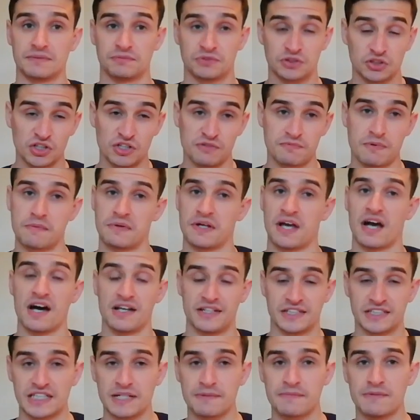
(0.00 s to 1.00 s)
I'm sure you've probably
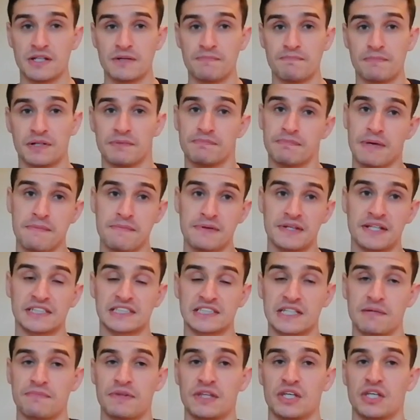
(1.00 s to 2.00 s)
heard of some of them, but maybe
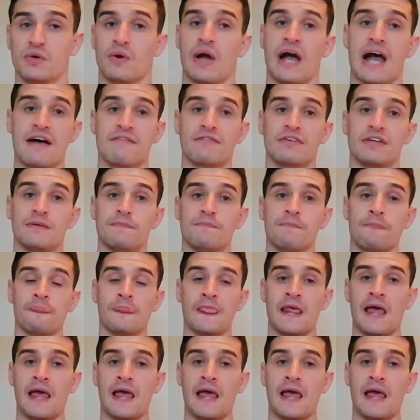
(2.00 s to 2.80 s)
there's something you haven't.